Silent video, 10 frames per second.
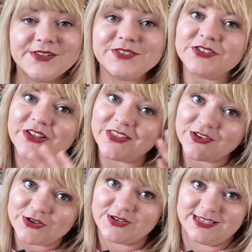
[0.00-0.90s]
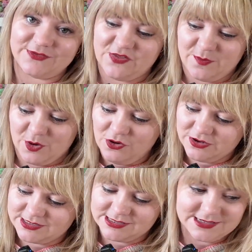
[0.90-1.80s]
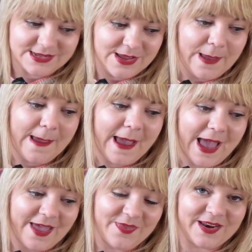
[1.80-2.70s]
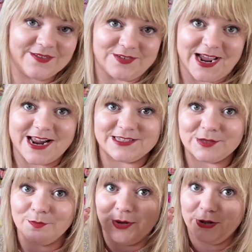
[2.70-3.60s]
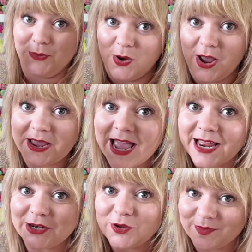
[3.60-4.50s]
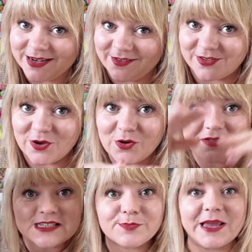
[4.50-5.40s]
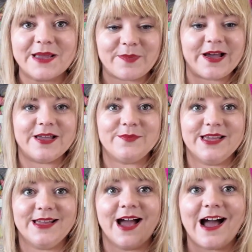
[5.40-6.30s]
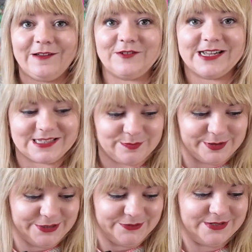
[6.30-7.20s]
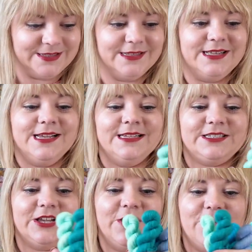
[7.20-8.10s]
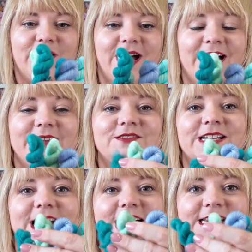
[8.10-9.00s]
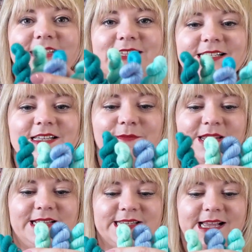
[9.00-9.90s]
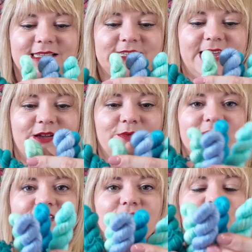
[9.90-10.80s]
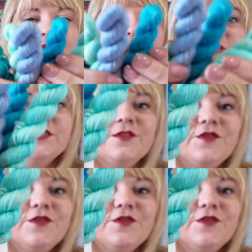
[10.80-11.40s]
So they're the goodies for the box. And then I've dyed some blue. Can you believe it? All this pink behind me, I've dyed some blue. So I've dyed this mini skein set, which is called the